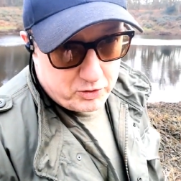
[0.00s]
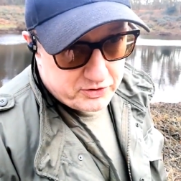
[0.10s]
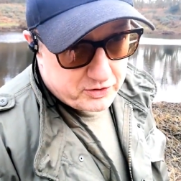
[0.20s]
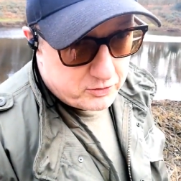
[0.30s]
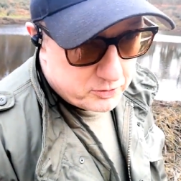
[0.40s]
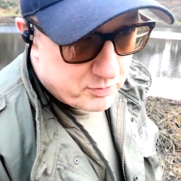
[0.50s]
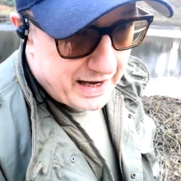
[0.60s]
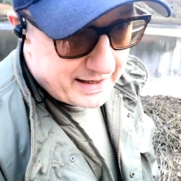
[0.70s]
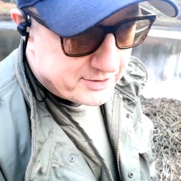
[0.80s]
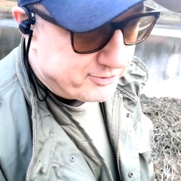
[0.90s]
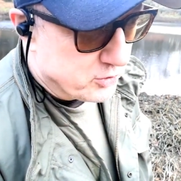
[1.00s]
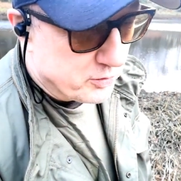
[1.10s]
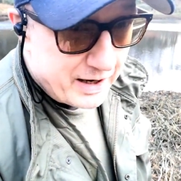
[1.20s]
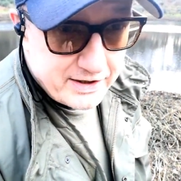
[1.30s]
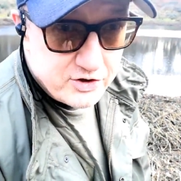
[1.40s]
what's called mass
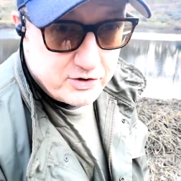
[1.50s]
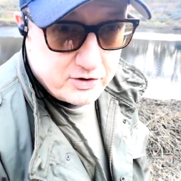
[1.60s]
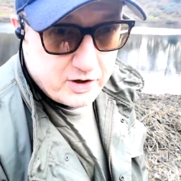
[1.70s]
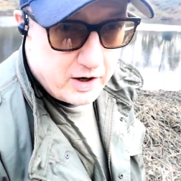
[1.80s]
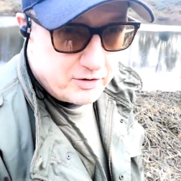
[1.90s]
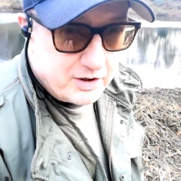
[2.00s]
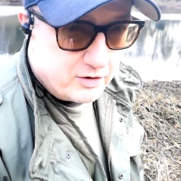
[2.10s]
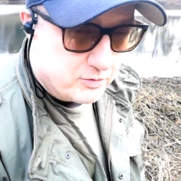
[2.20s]
formation going